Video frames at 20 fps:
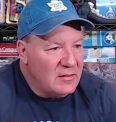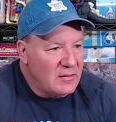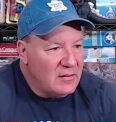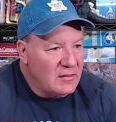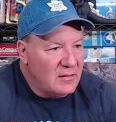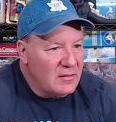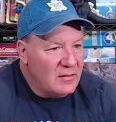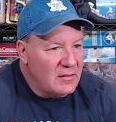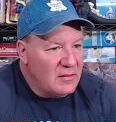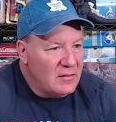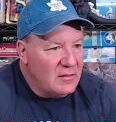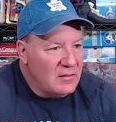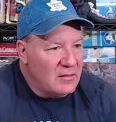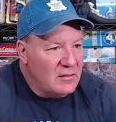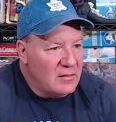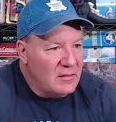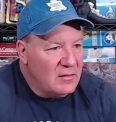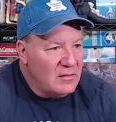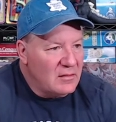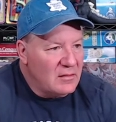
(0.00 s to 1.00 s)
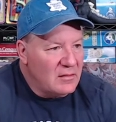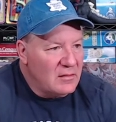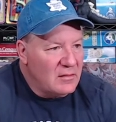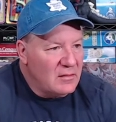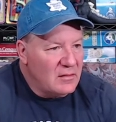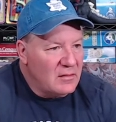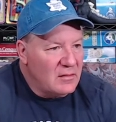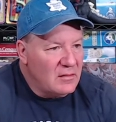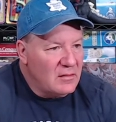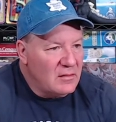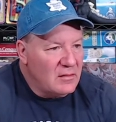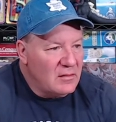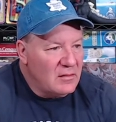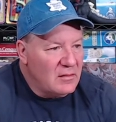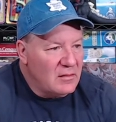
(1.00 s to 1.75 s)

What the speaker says: (silence)